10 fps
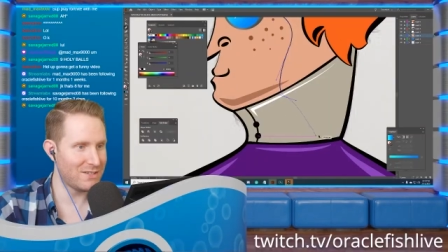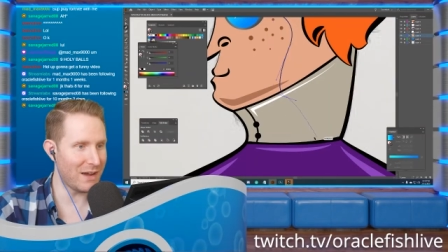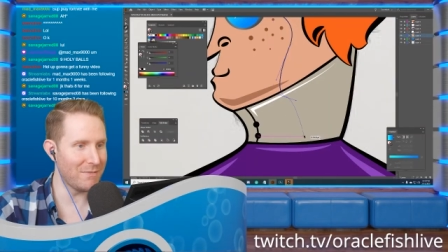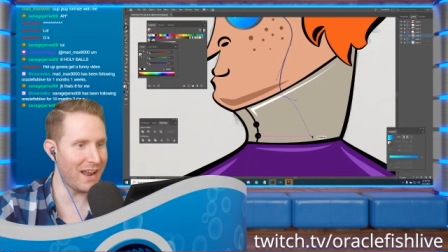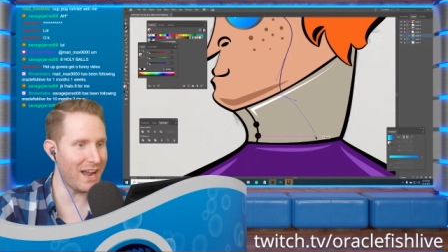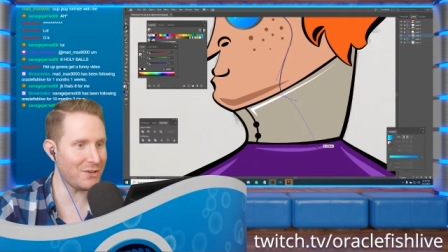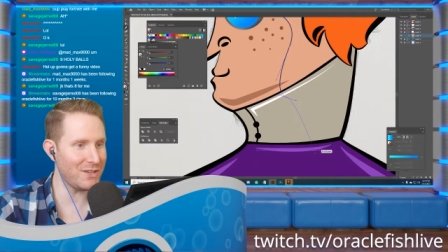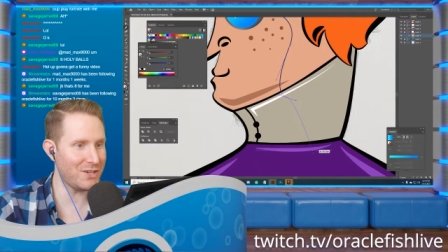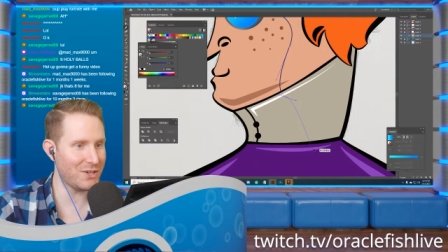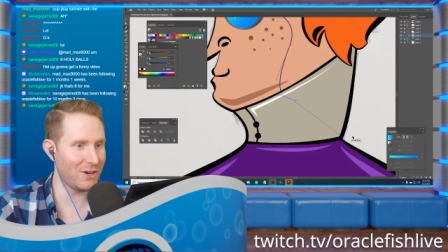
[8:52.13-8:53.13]
I'm not
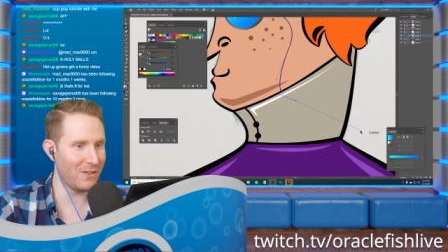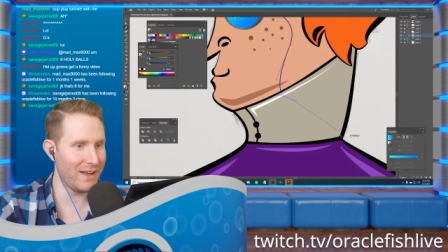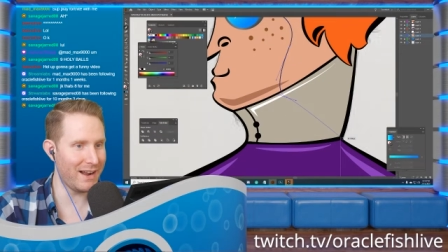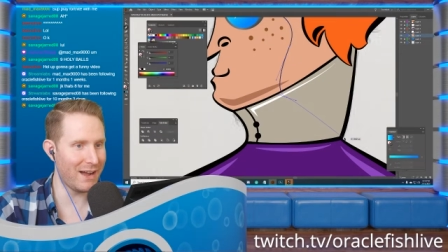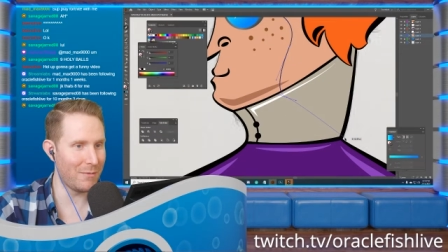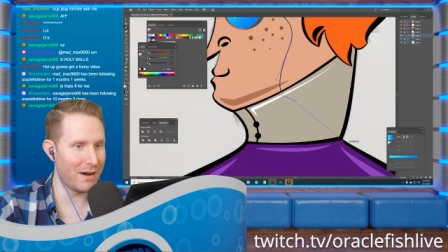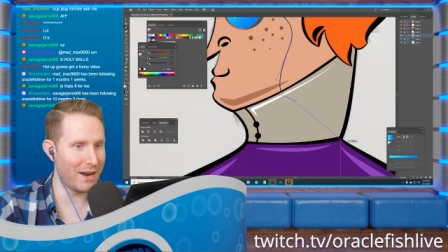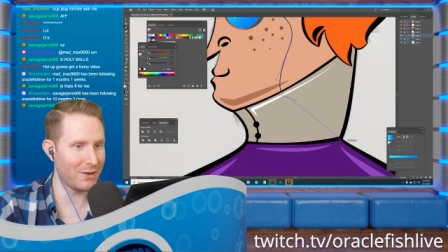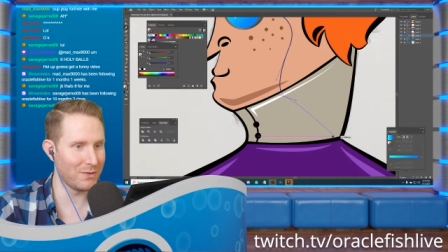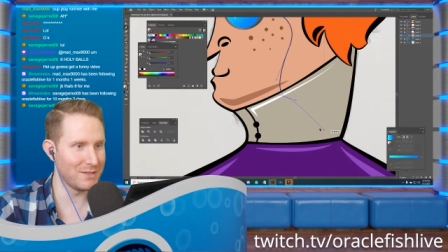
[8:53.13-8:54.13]
actually sure like how
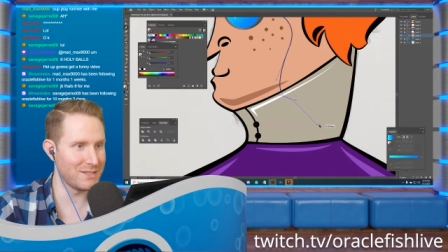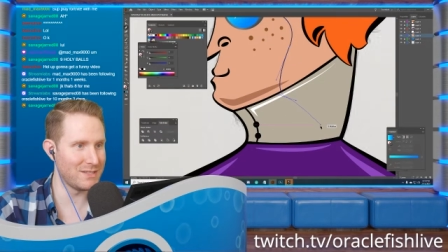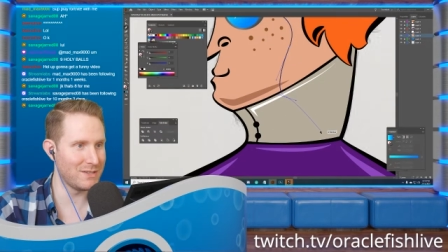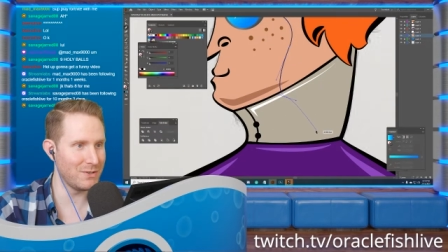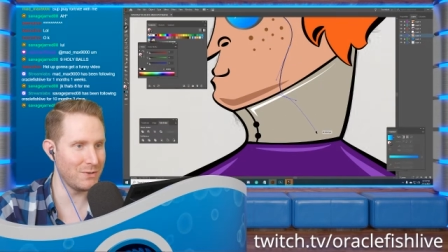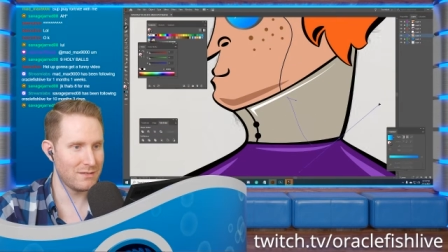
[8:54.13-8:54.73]
monocles do.